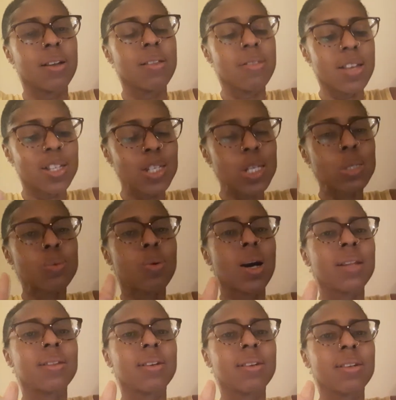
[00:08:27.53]
This is what
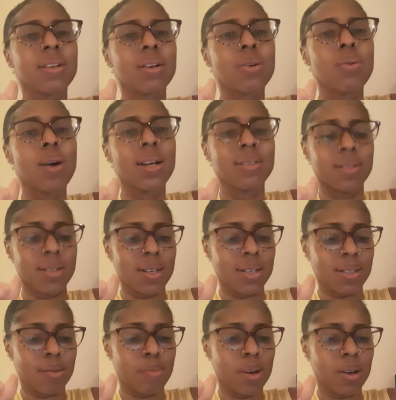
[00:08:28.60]
Kwanzaa is
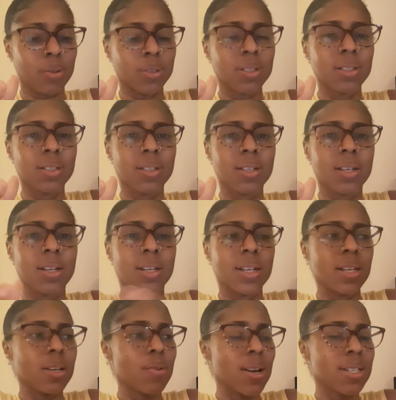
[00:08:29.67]
about.
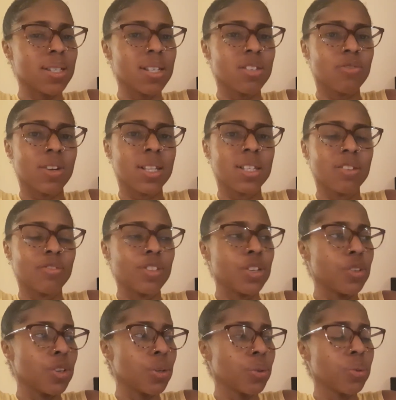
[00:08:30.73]
Kwanzaa is relatively
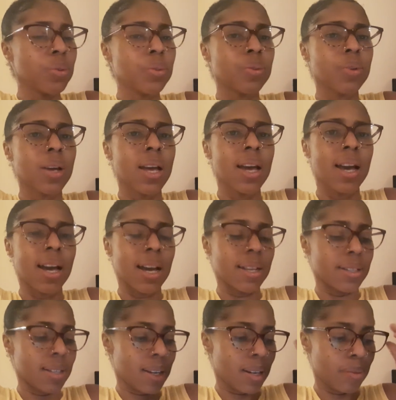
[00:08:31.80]
new,
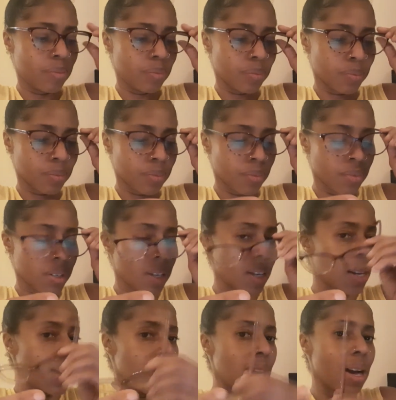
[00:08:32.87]
and
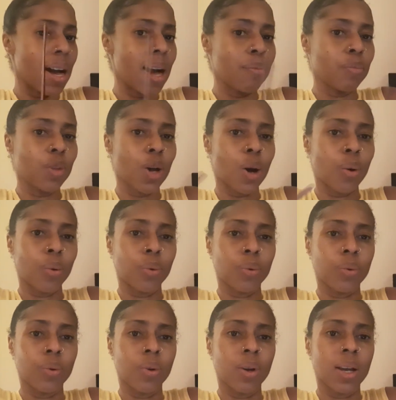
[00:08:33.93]
I'm now
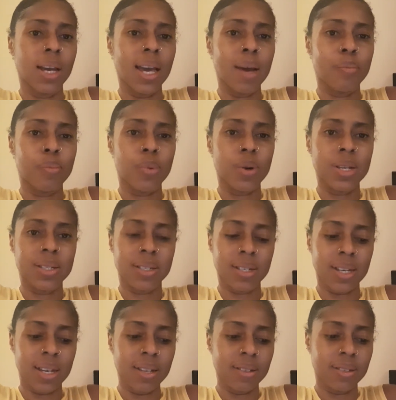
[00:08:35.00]
embracing
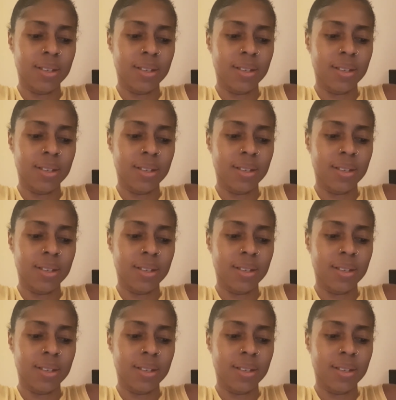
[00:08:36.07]
it.